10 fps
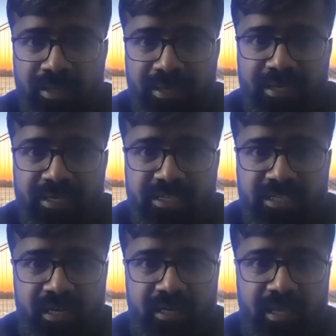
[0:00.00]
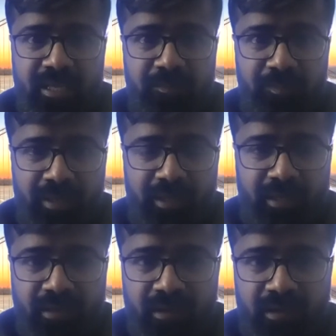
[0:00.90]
ASEAN can play,